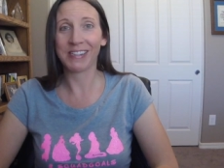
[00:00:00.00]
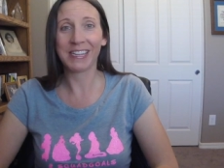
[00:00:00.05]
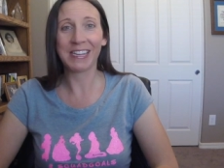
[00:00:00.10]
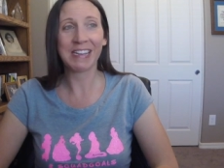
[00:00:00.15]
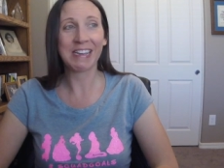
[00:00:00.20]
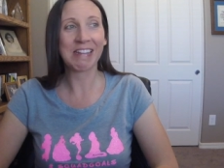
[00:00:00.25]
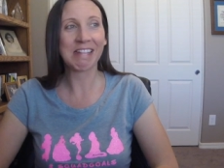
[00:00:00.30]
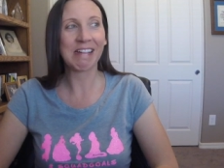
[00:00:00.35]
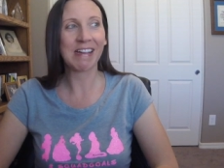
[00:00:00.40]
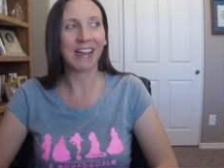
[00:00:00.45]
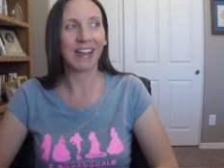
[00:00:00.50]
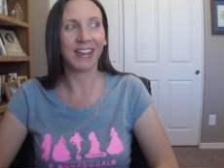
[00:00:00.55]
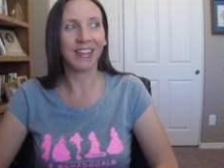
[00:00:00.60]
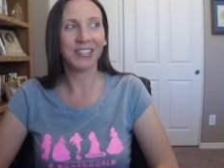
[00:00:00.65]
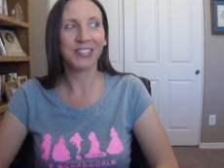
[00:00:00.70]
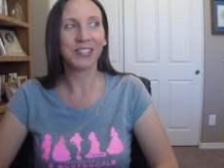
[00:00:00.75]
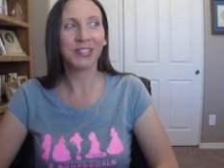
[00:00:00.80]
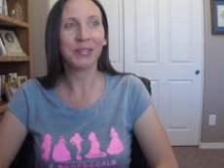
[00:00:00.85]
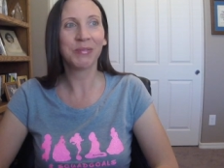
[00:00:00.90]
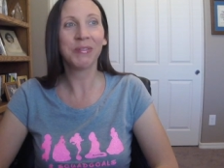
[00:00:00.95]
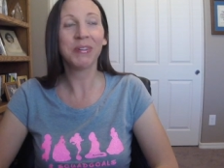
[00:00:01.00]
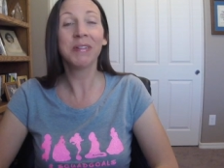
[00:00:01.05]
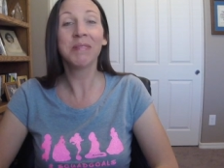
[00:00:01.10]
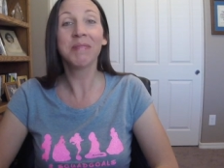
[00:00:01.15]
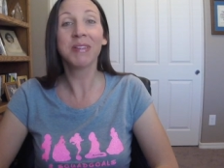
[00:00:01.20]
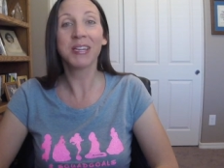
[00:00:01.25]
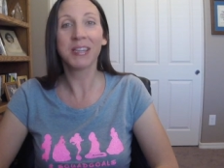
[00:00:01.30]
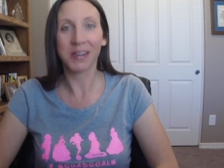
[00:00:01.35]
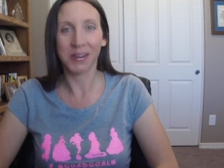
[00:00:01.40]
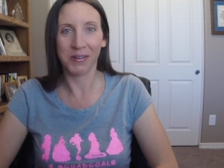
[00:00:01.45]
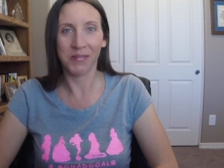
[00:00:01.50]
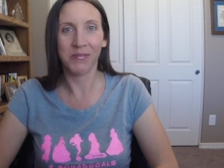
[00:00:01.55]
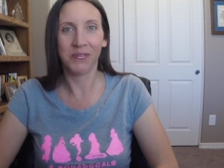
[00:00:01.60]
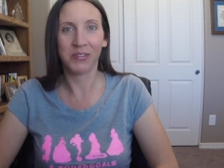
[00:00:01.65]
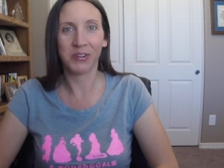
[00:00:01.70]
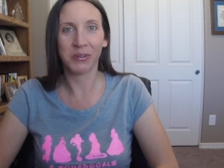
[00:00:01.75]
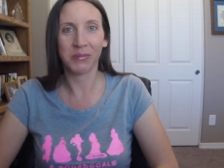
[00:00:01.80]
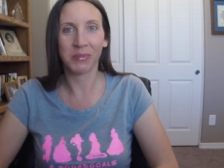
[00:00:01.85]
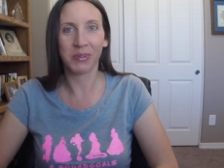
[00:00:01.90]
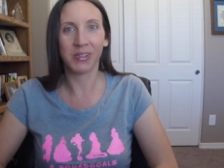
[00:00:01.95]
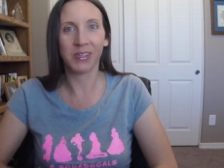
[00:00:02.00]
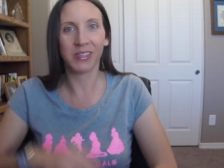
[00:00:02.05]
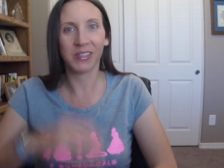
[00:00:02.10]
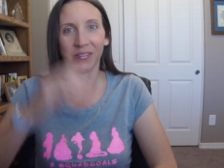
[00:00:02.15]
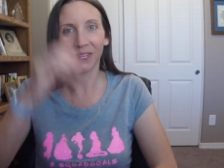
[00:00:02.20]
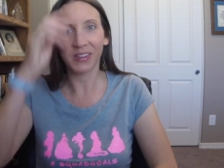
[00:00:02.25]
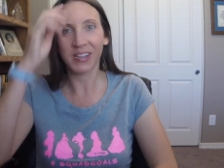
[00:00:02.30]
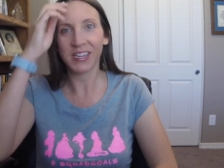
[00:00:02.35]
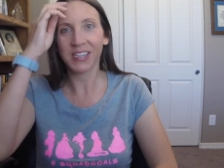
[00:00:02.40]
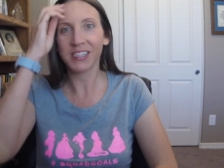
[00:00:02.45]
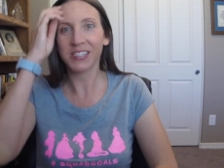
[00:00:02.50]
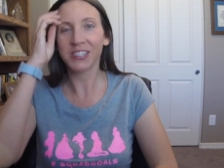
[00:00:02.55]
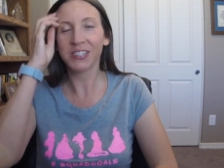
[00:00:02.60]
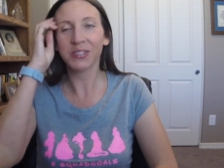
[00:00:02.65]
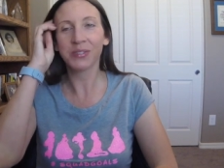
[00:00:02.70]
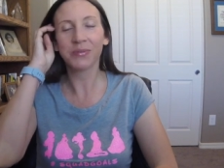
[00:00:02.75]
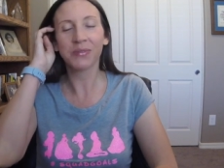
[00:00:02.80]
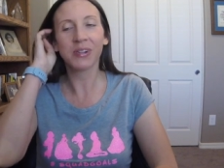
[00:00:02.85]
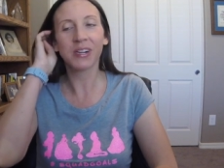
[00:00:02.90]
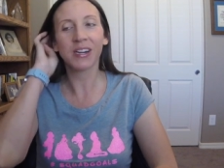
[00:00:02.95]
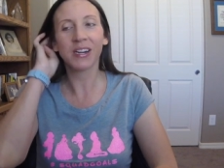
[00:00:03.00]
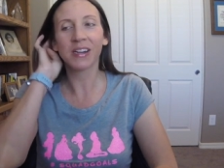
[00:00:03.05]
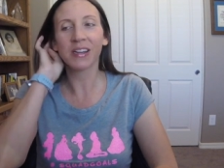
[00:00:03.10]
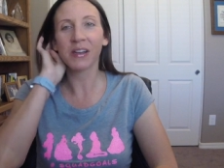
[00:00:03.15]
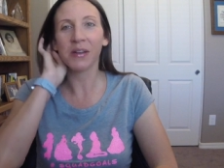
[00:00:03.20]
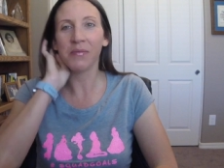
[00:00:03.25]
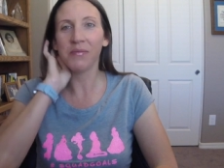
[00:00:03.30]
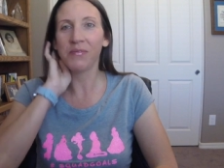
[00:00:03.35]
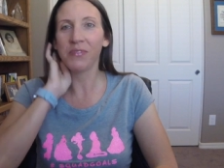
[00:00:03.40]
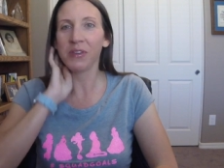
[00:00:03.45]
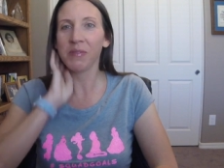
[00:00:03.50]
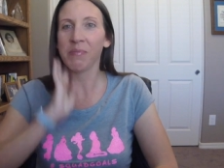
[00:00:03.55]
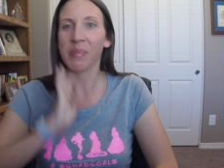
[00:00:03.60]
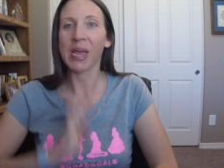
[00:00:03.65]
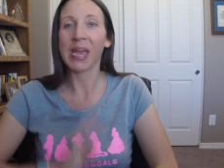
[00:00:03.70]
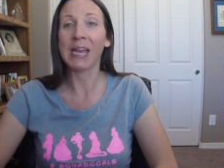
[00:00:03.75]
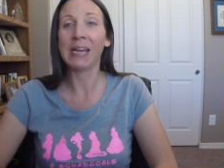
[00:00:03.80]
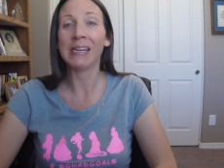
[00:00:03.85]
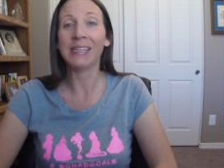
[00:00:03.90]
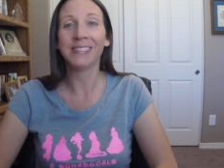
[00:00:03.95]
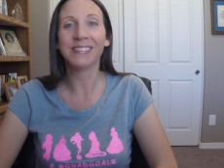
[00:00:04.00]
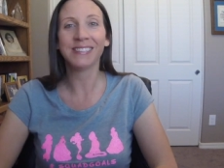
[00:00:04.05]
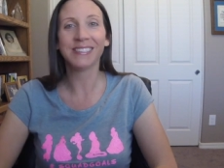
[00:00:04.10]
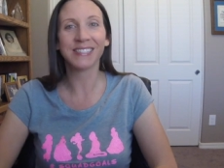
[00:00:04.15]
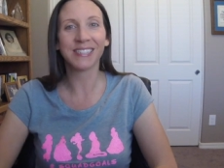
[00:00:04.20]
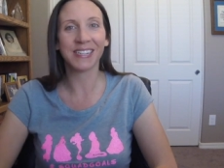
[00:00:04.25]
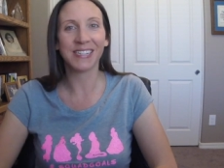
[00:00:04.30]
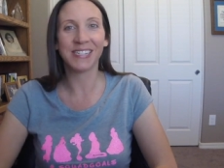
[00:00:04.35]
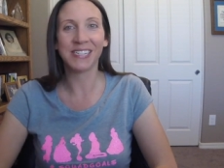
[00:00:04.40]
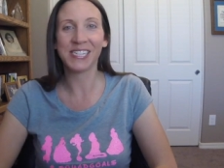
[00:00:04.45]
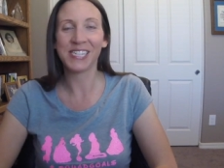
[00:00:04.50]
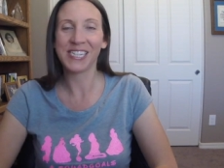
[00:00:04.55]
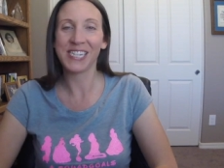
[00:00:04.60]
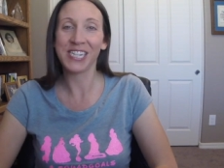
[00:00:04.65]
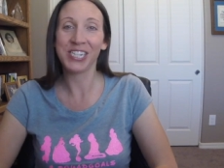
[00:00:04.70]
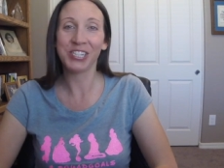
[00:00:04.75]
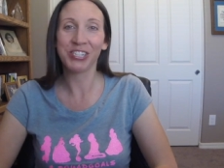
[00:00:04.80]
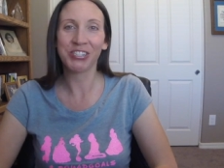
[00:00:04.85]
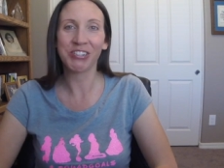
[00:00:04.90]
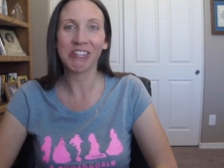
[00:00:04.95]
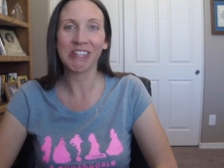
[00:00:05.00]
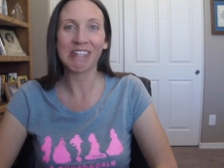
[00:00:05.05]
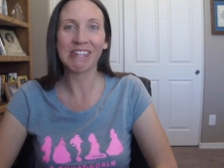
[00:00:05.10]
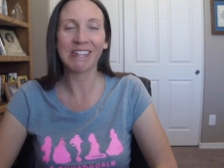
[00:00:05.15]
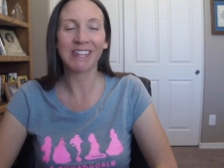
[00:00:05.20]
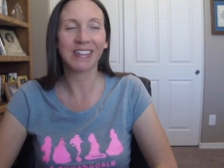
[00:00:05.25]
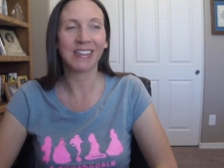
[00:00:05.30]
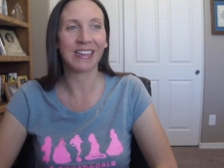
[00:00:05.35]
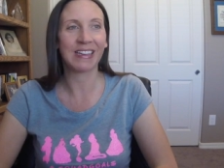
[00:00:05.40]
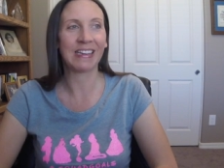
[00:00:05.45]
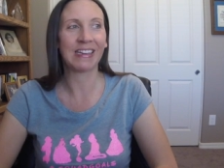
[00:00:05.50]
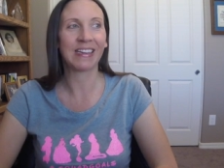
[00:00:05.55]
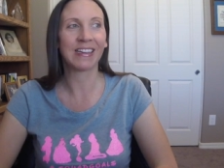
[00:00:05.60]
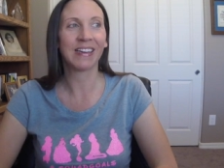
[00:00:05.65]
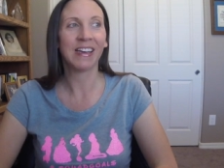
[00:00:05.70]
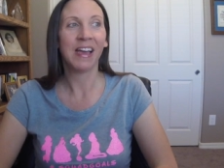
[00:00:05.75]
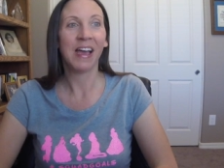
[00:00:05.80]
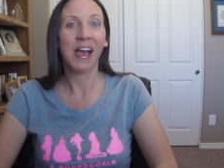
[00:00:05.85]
Like, I just want to be comfortable. If I could just wear comfy pants and a t shirt, like,